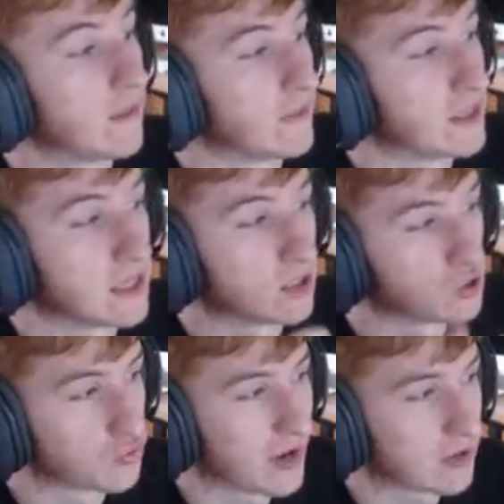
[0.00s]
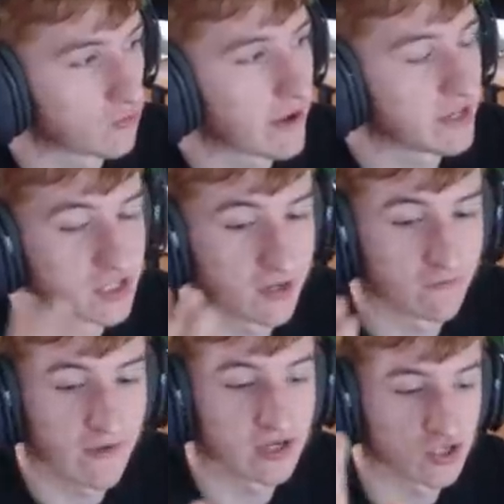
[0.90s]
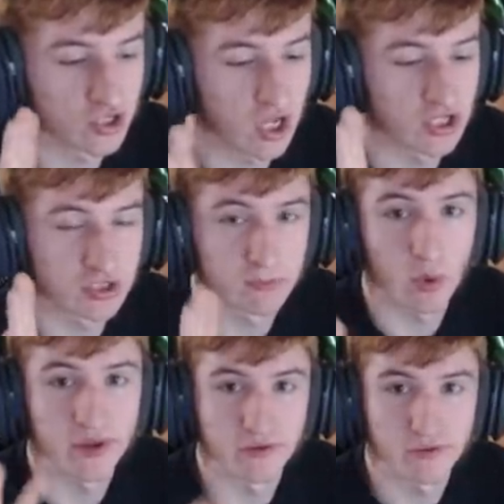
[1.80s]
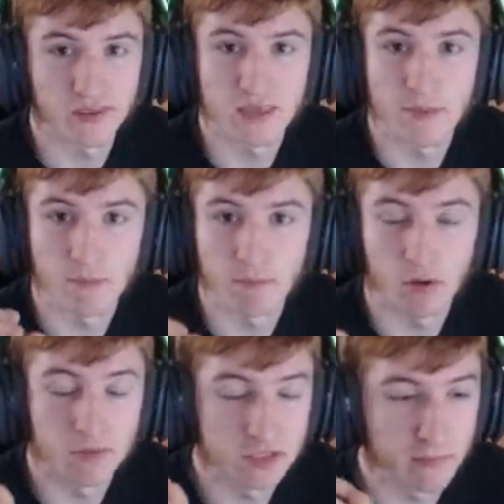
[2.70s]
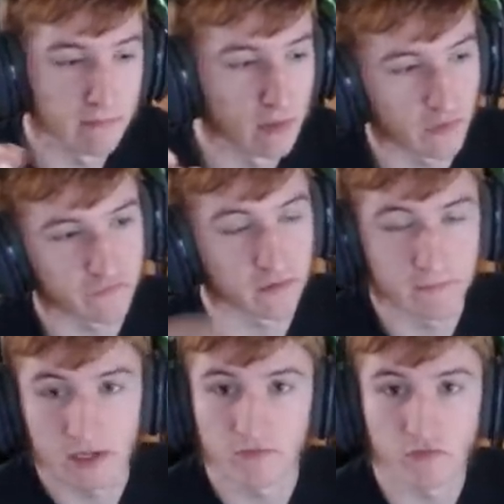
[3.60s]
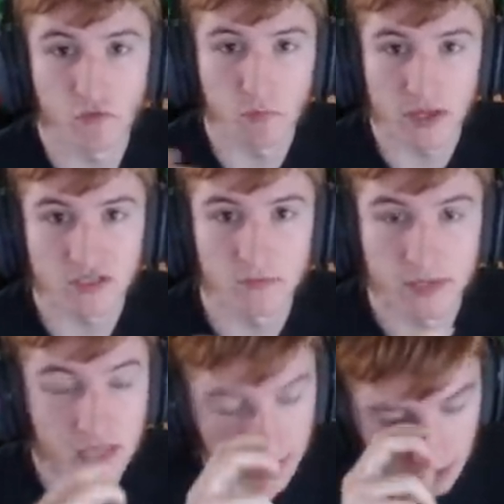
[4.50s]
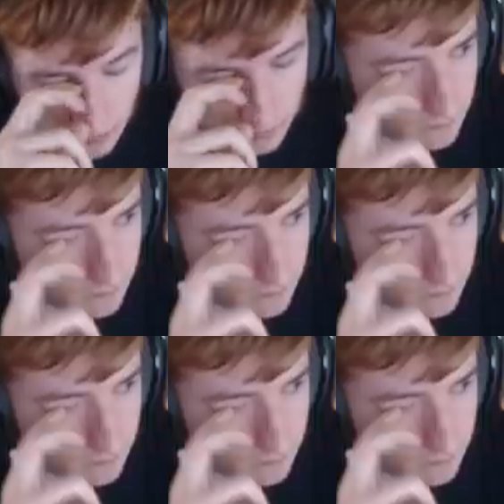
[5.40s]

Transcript: The drag race event starter point thingy McBob has been moved from the middle of the runway to the beginning